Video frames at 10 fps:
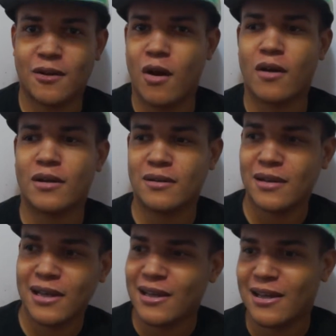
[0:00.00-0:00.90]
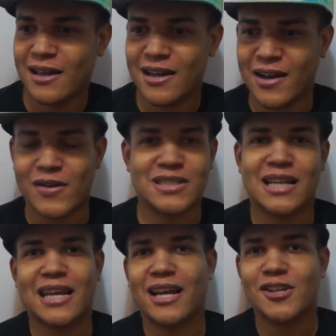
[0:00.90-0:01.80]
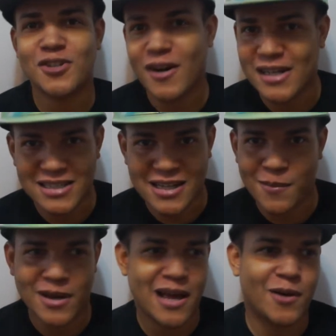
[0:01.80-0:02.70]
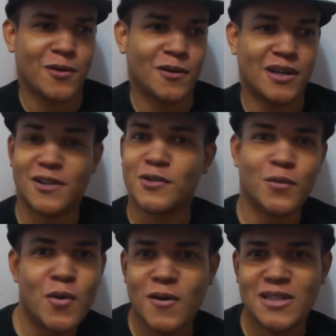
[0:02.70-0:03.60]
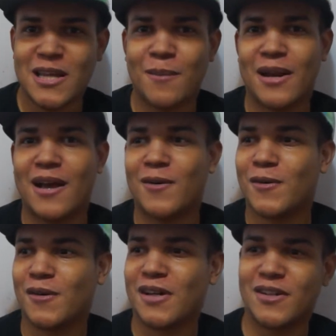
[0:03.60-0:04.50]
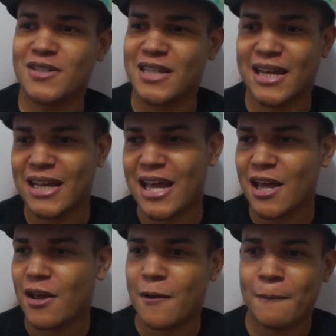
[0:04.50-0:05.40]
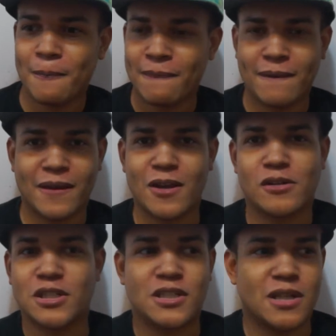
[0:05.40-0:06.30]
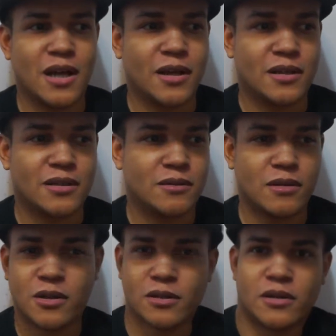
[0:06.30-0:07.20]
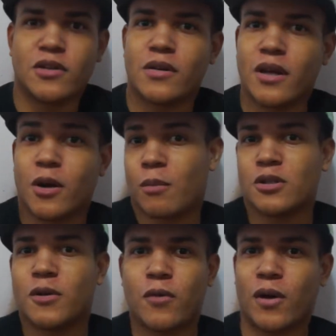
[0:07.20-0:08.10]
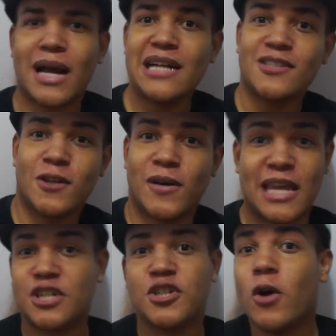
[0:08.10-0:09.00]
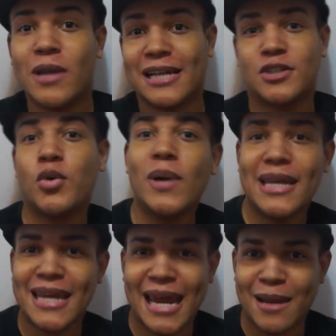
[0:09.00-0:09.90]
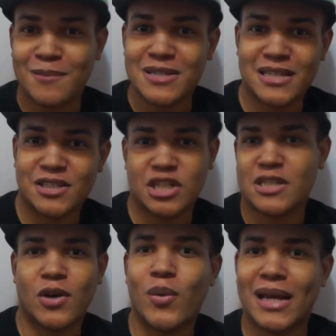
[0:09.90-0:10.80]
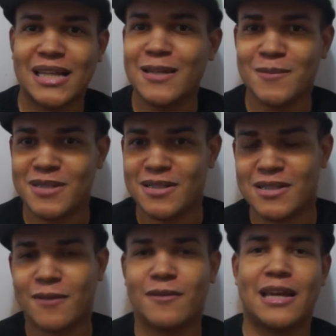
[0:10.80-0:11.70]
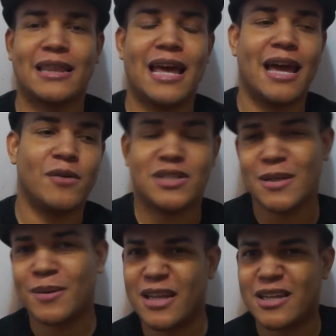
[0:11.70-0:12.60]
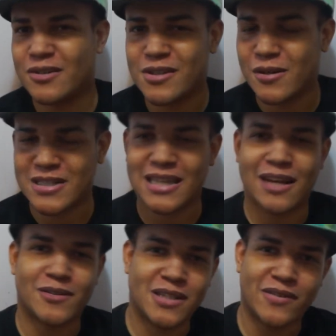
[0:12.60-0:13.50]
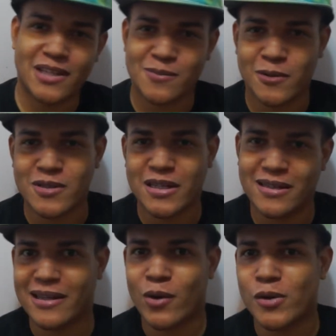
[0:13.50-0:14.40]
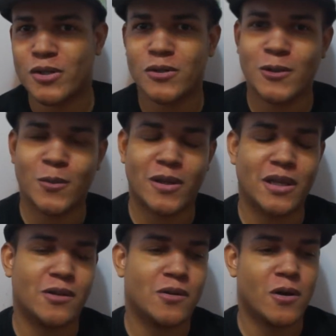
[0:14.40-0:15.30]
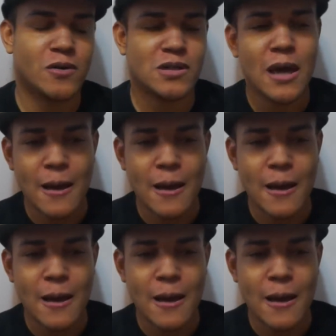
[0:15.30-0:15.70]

There aren't, you know, it's not like Uncharted's coming out or Gears of War is coming out or here's like, you know, just a literally a commercial for a console and they show like 20 games just in quick clips and stuff like that, which typically you still don't see that on TV. That's mostly like on YouTube where they do those.